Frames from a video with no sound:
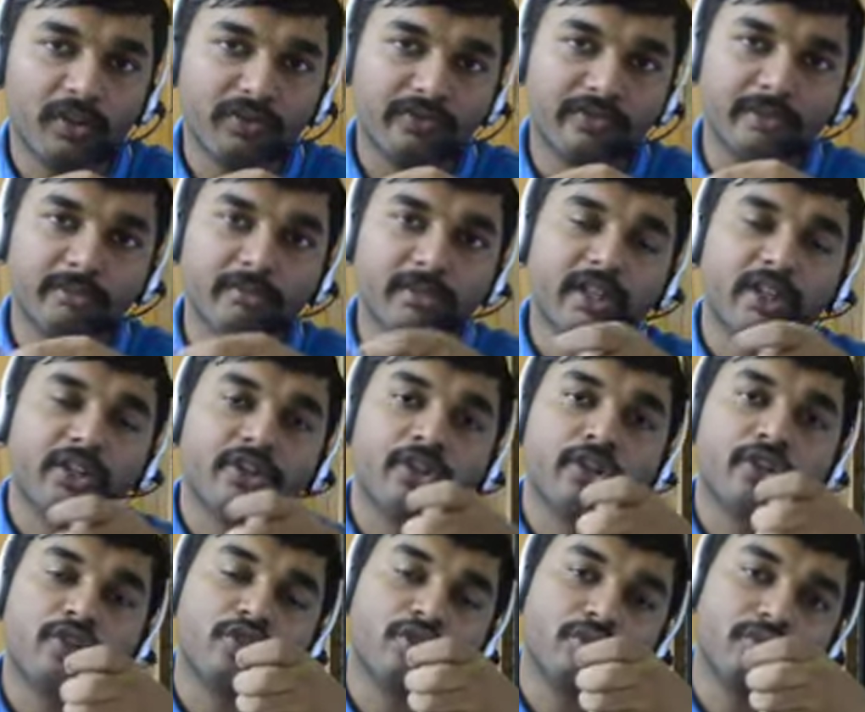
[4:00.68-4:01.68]
of them.
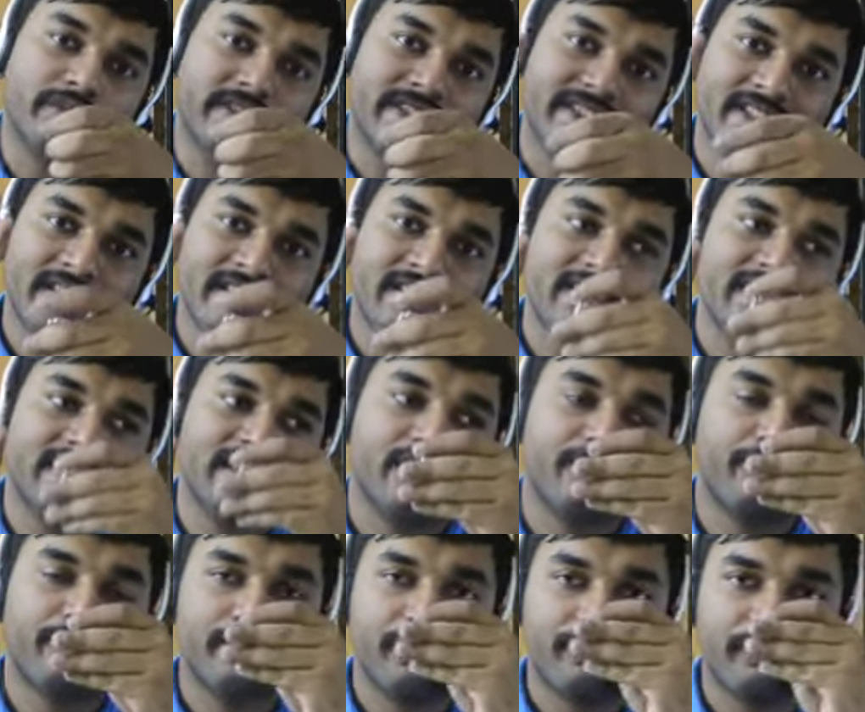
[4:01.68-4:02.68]
So this is
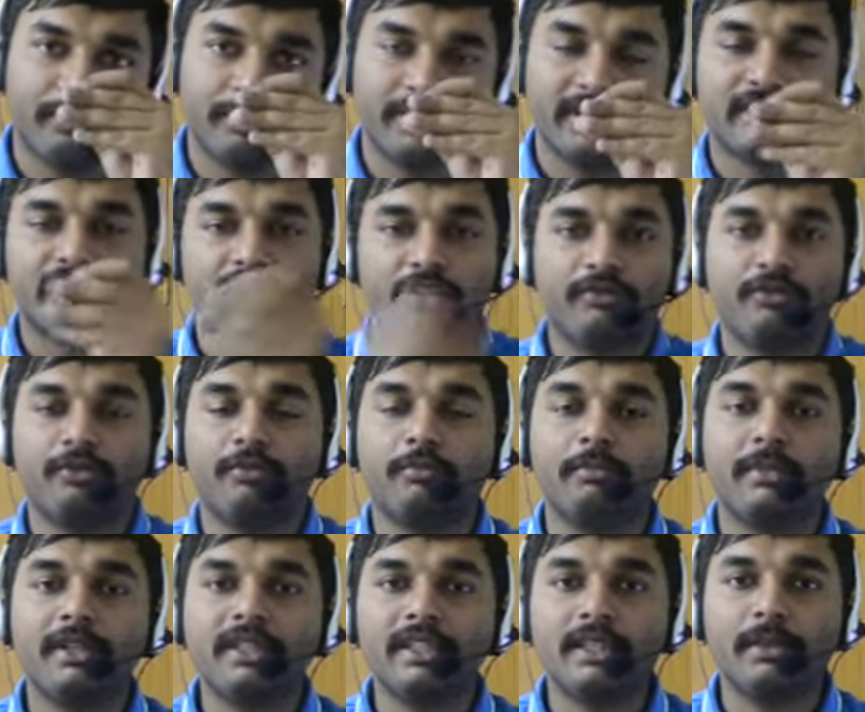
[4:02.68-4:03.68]
different from this, and if you
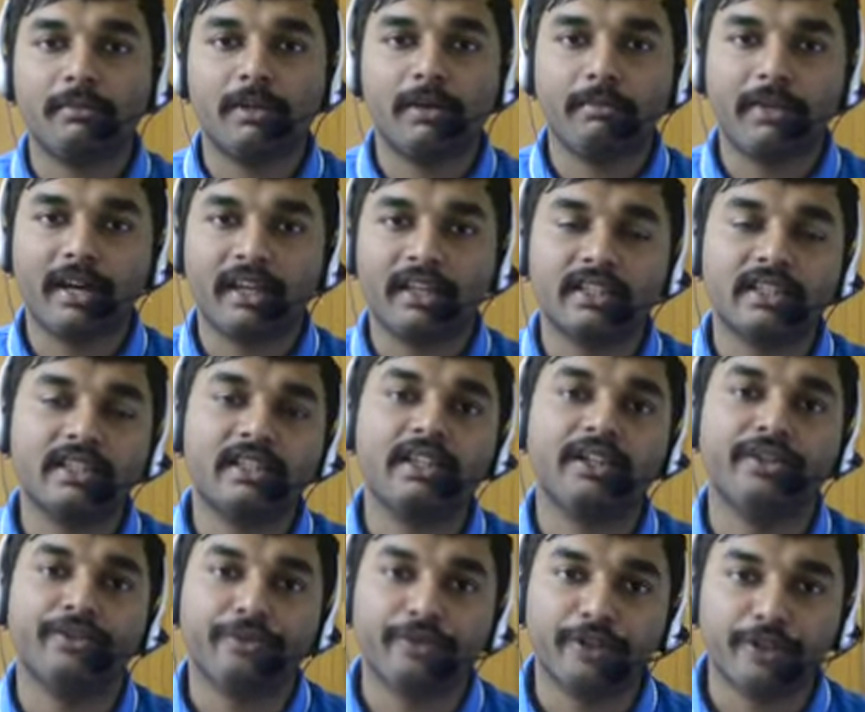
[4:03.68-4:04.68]
mix them up, I can still
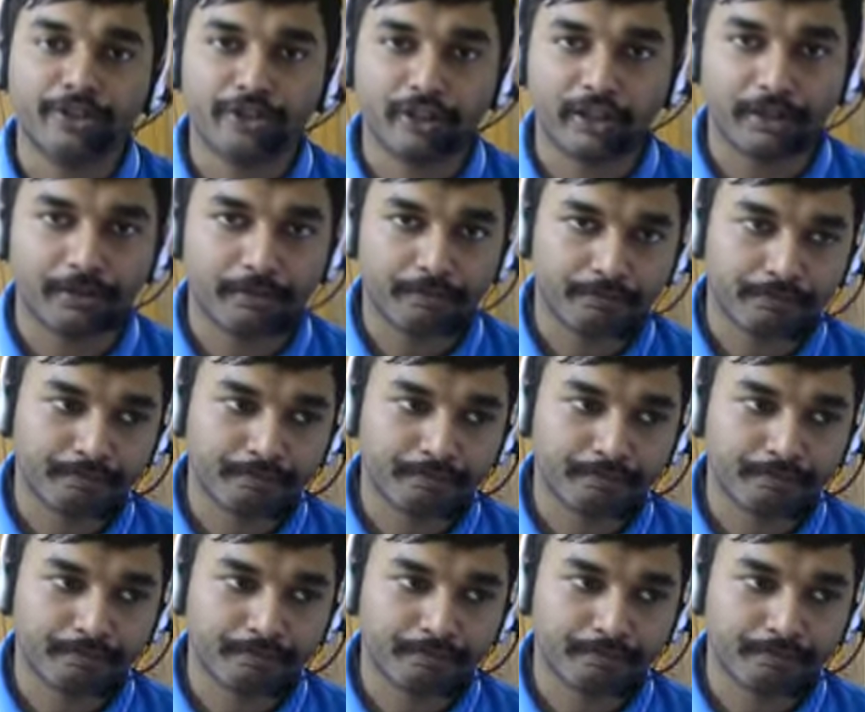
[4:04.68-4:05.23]
differentiate.